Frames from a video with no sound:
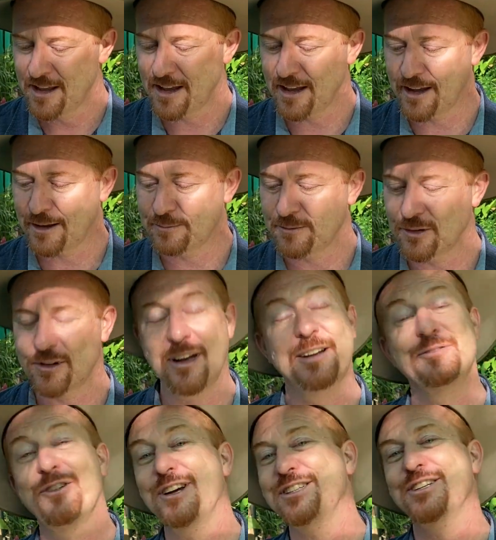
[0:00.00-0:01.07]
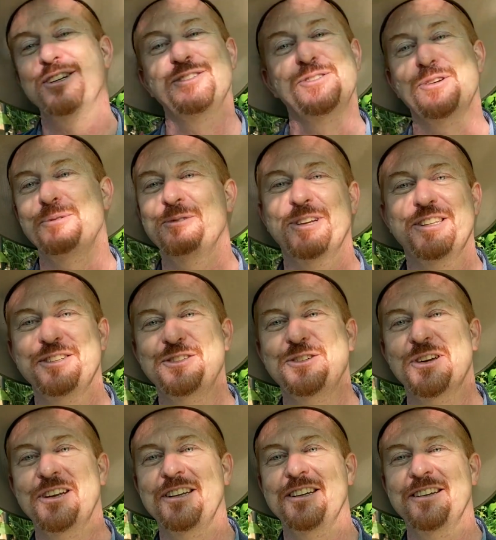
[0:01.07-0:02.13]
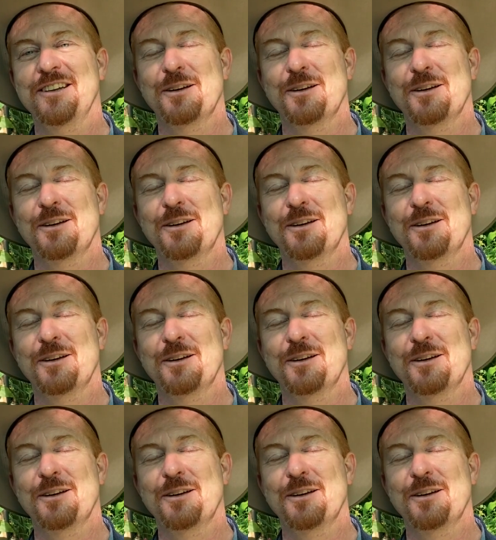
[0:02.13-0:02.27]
Look, I invite you to join me on this journey.